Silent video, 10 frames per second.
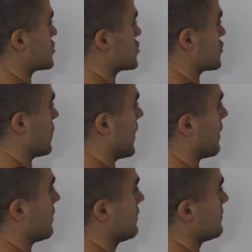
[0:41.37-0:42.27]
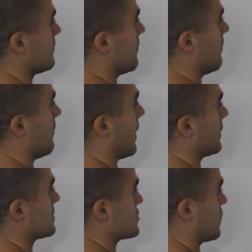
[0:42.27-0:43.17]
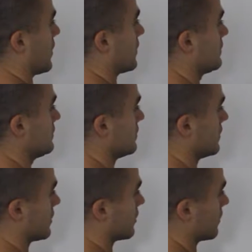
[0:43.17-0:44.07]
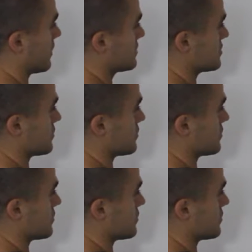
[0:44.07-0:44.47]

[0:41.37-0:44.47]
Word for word: squared minus 1, right?